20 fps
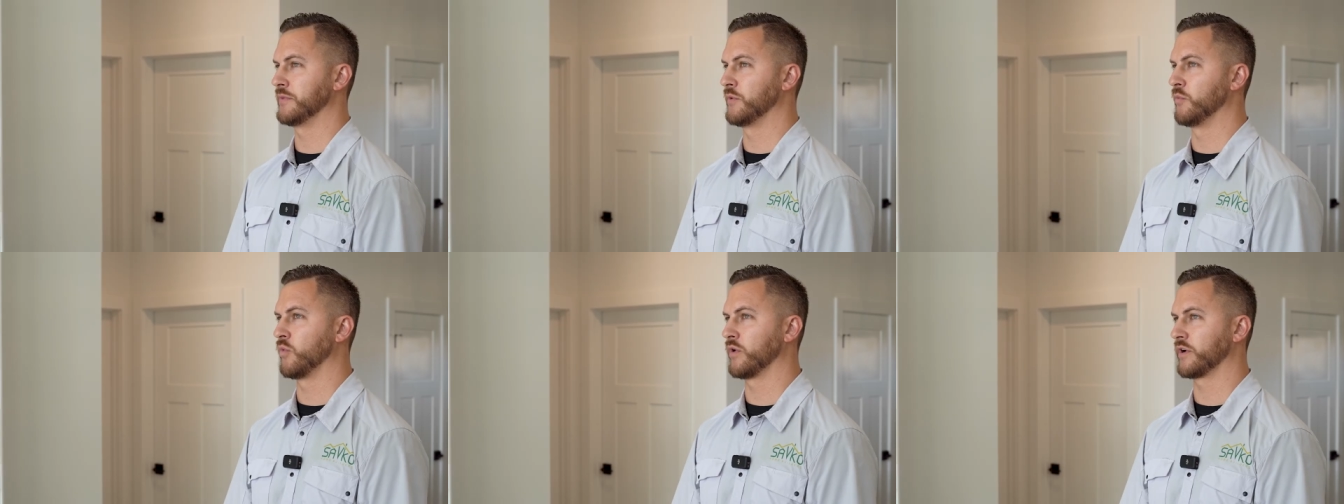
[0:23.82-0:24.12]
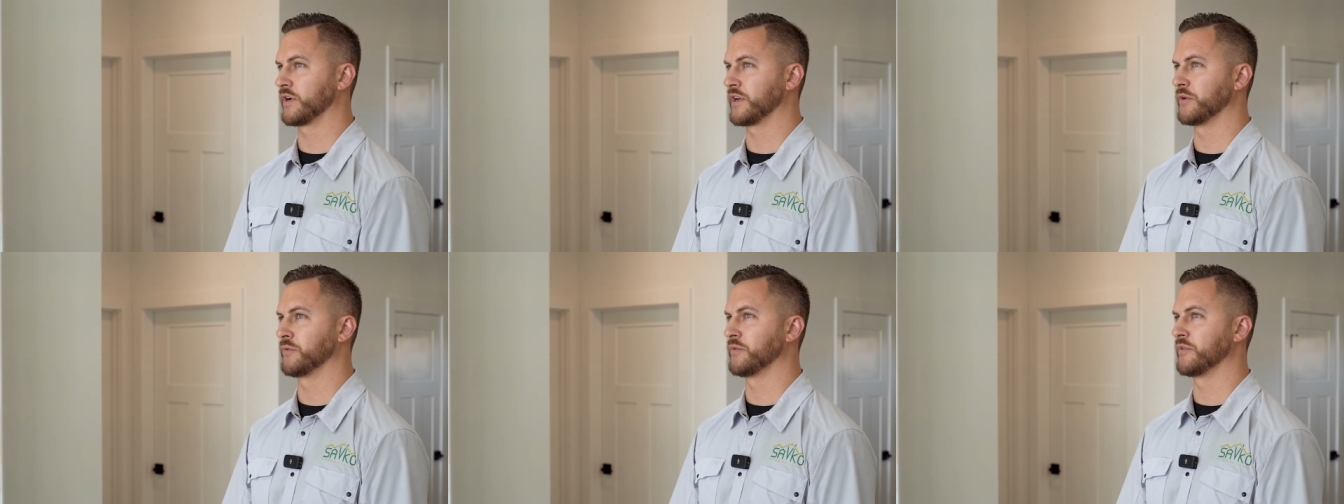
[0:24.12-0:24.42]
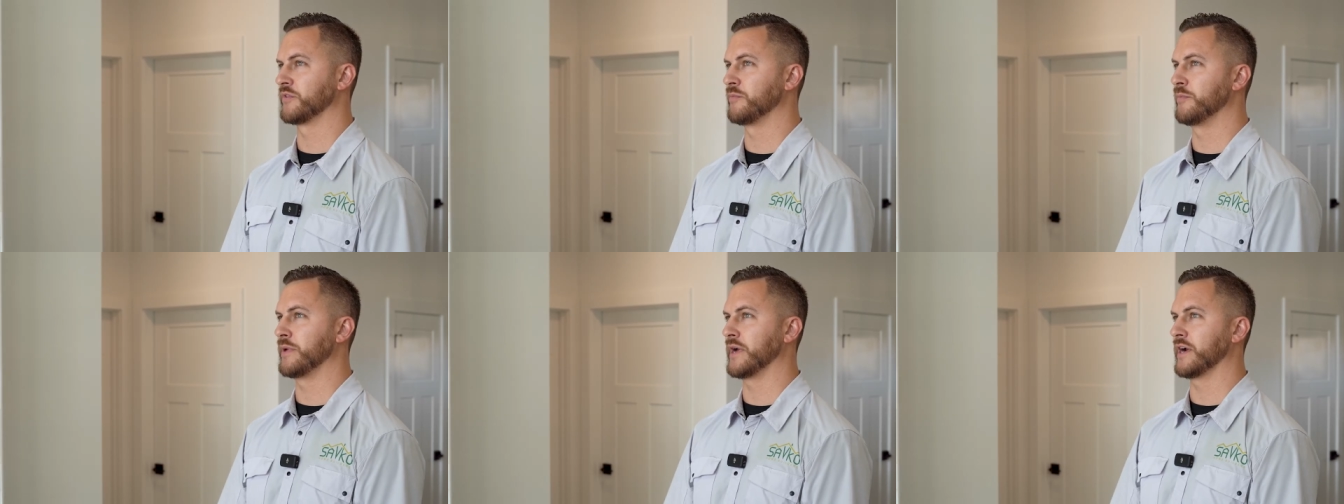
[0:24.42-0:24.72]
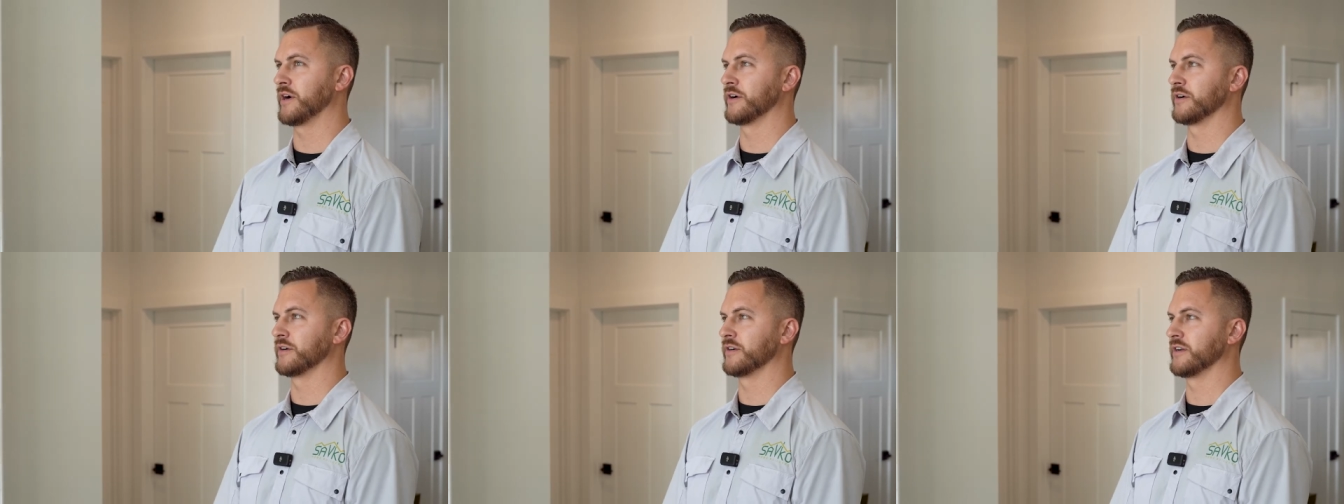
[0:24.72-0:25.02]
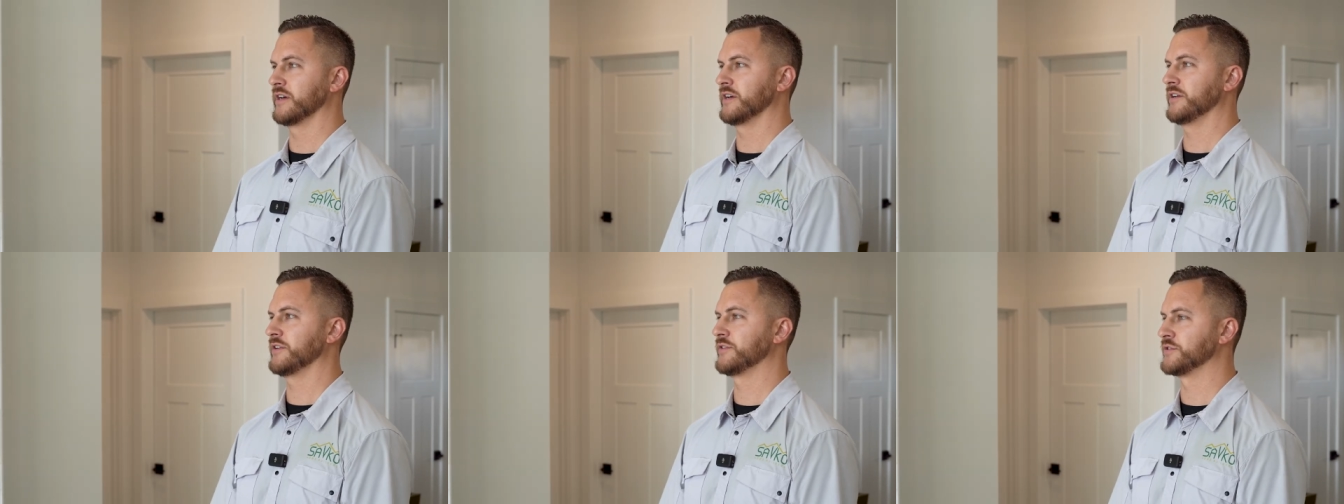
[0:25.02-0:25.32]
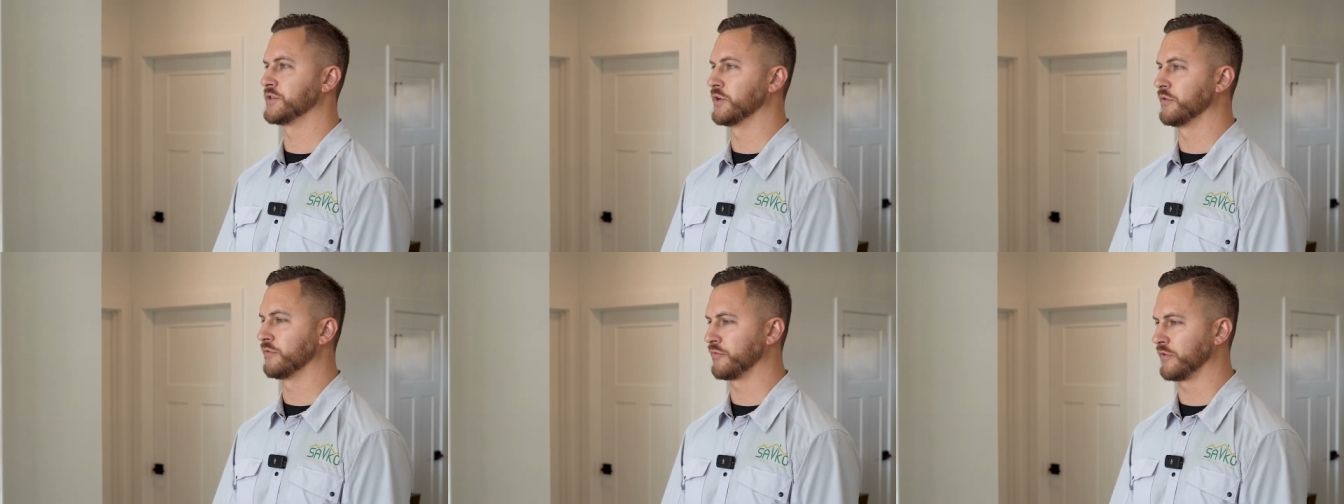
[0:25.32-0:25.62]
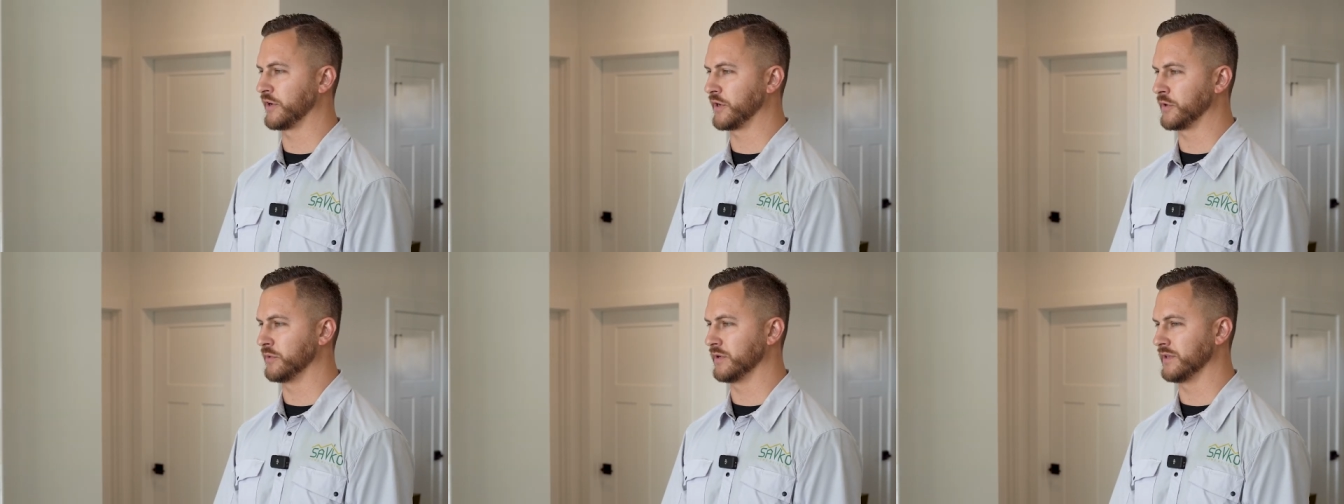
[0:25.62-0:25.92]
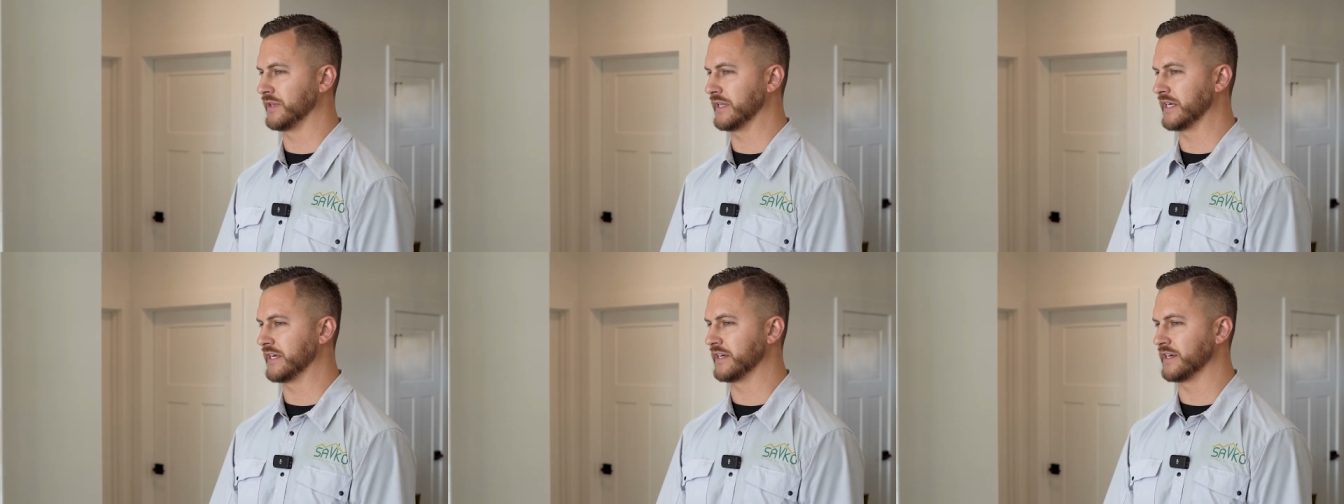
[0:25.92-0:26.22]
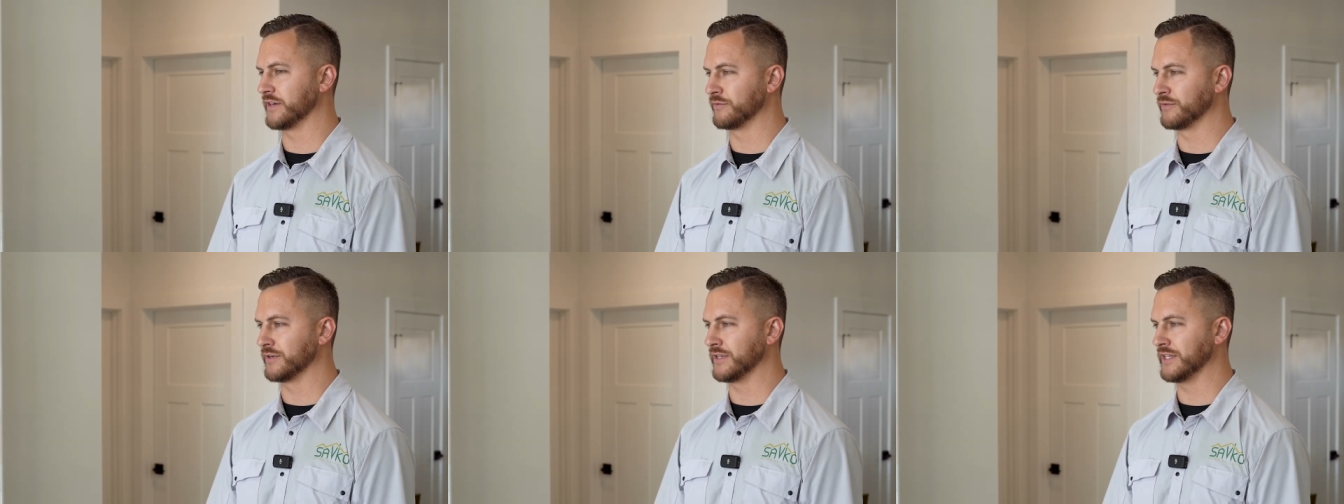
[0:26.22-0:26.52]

been working with Baird so frequently and